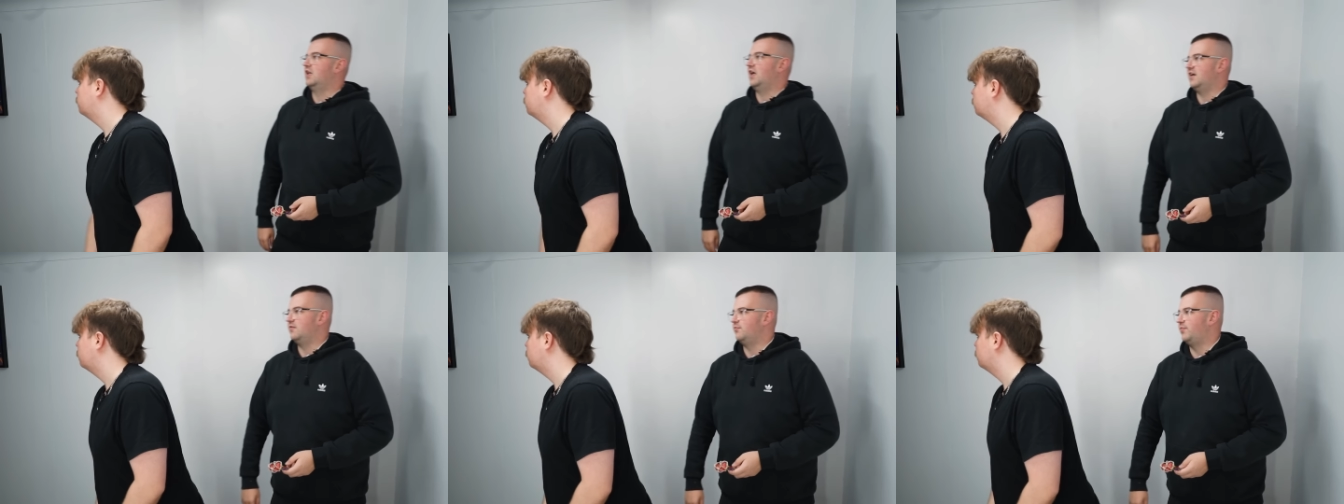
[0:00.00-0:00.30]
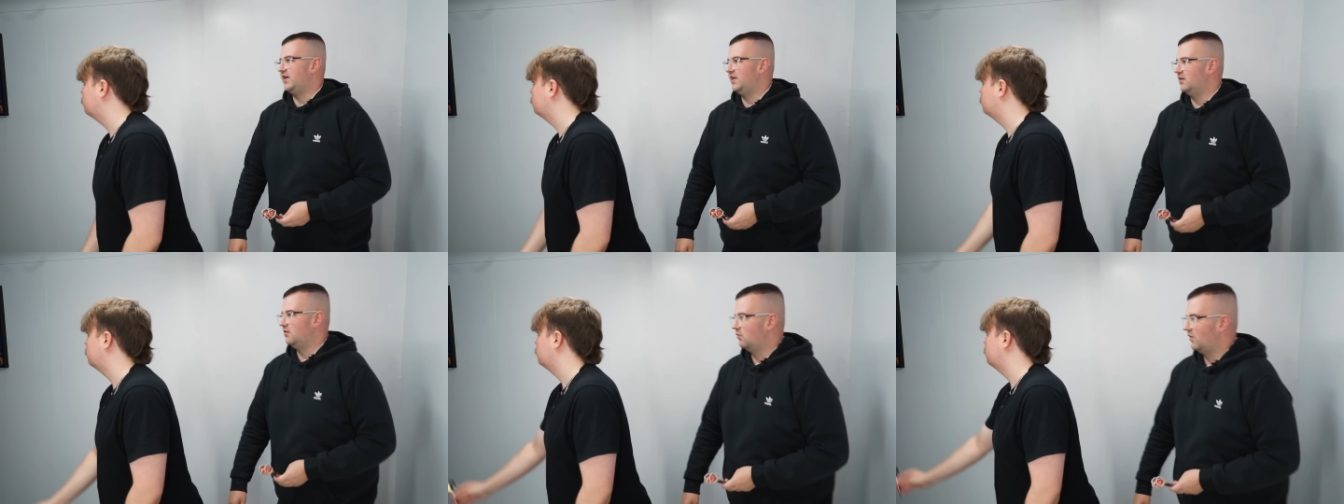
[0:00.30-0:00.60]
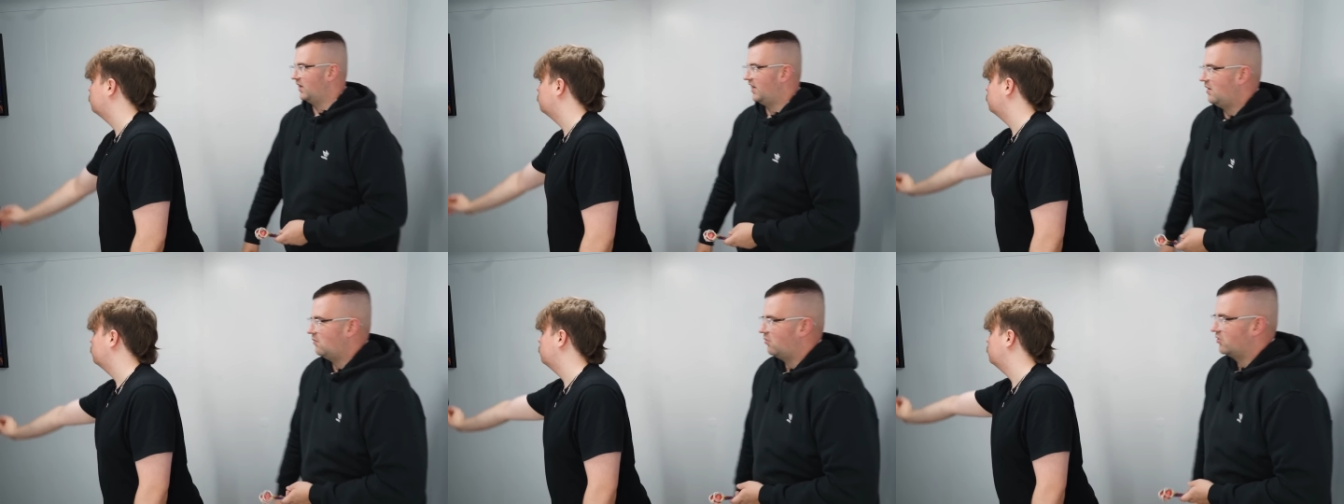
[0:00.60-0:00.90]
like being
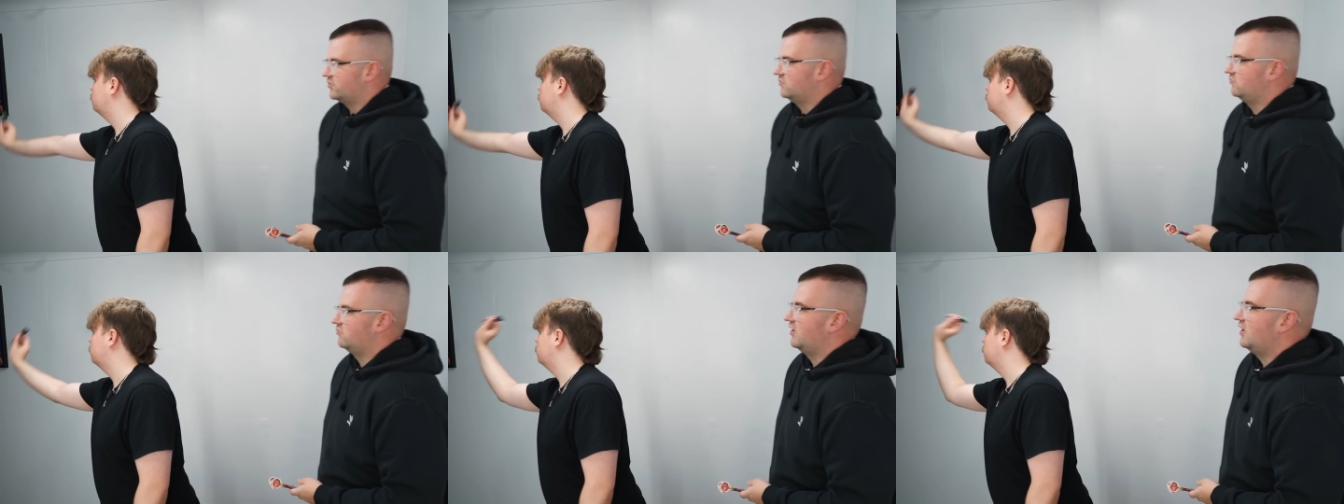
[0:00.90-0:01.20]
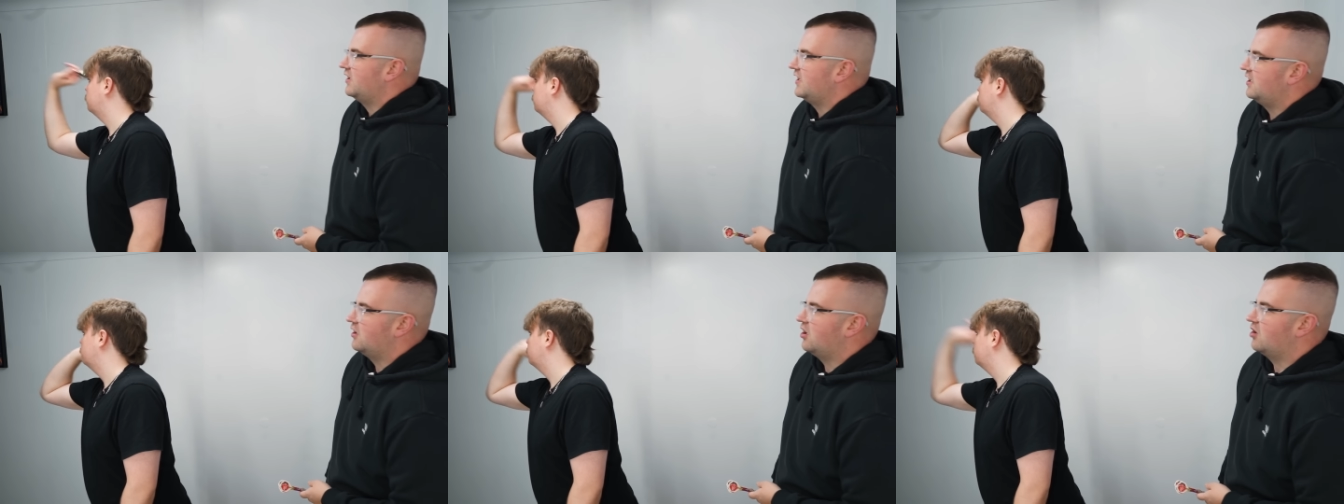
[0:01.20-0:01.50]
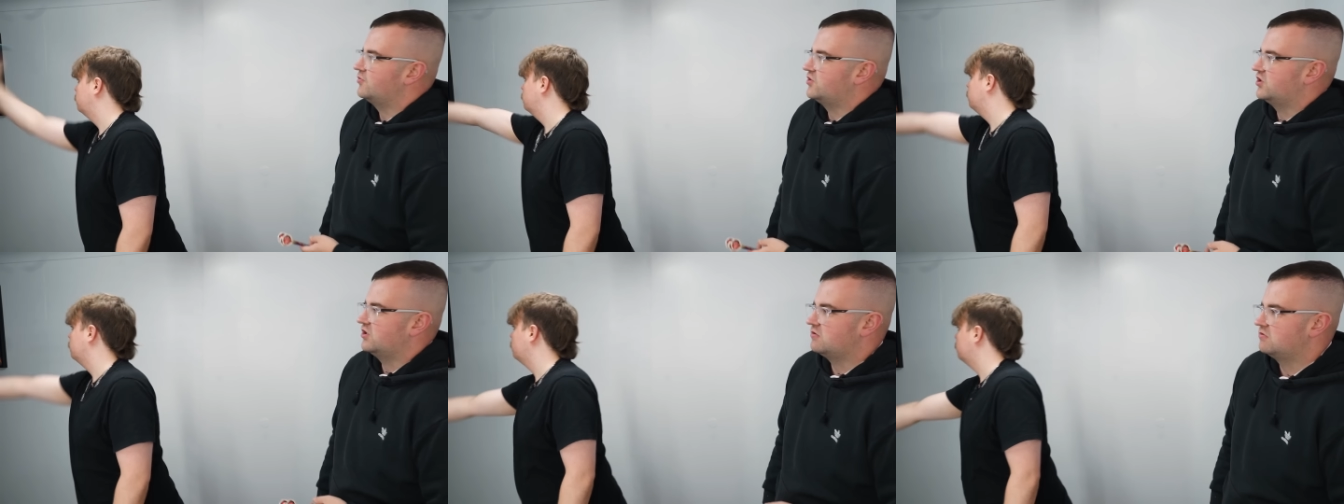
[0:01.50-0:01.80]
away wasn't really an
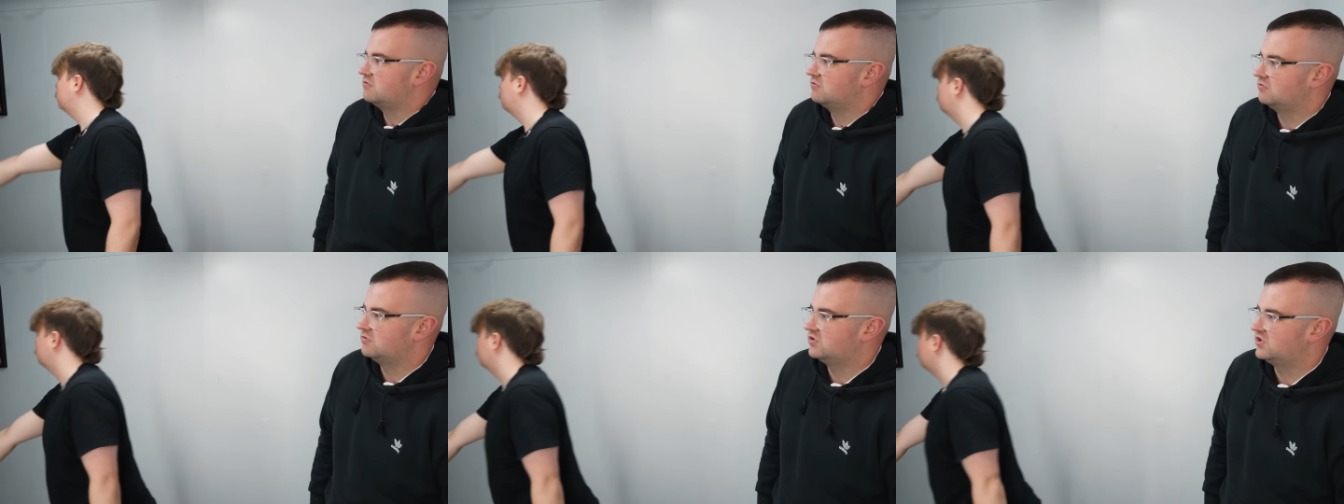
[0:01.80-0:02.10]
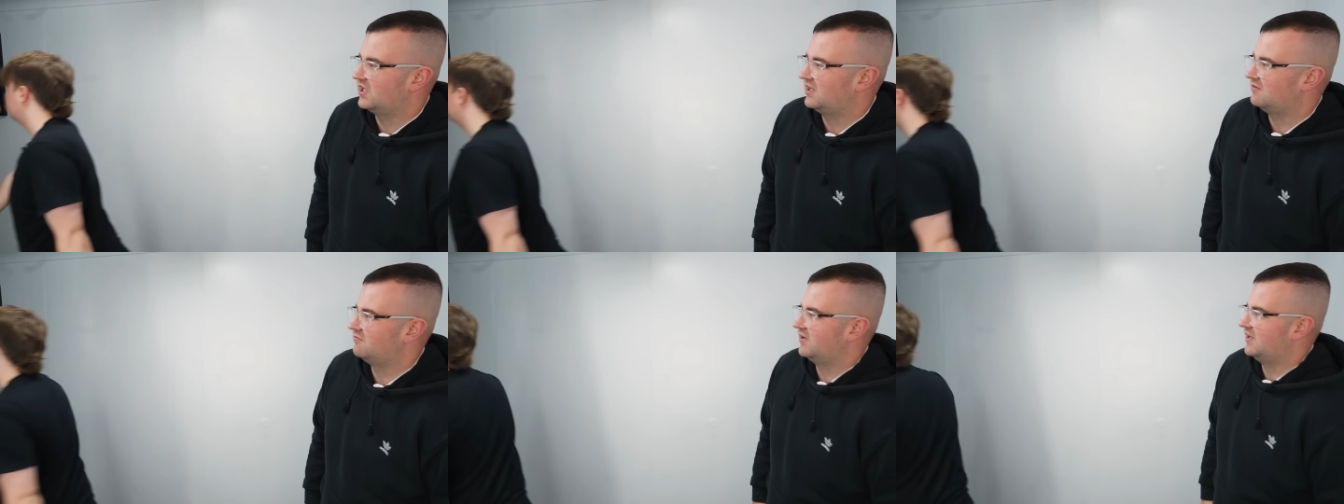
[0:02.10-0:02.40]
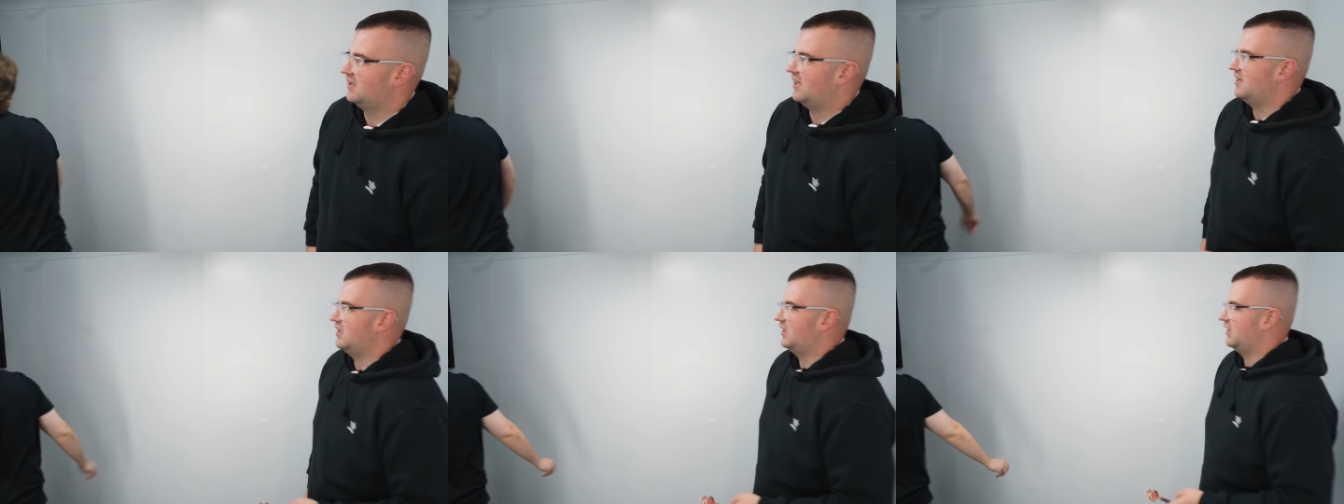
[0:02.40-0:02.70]
option. She didn't really
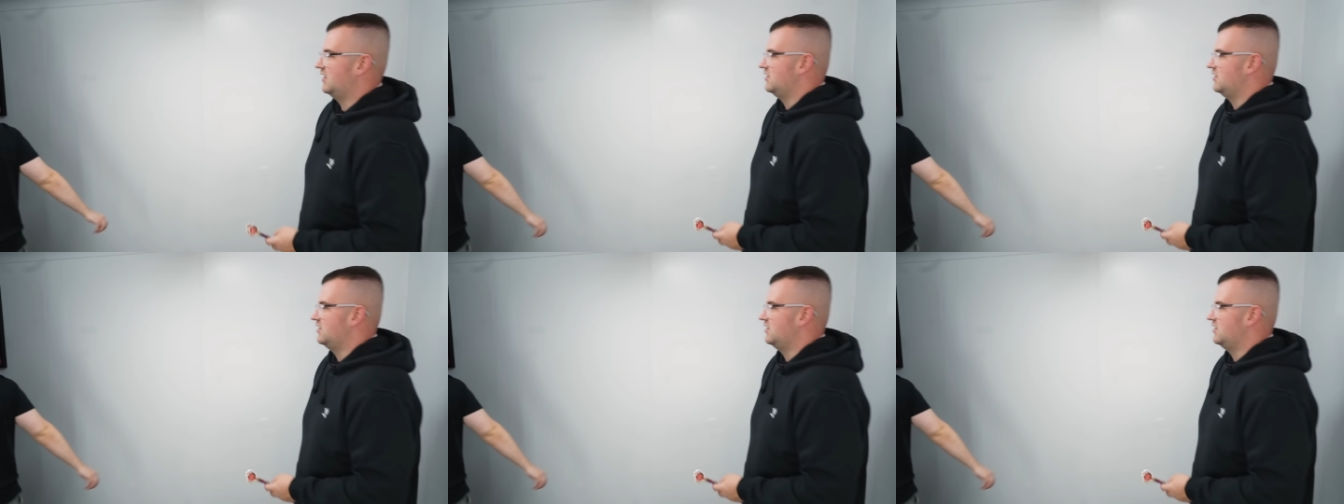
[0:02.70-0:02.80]
like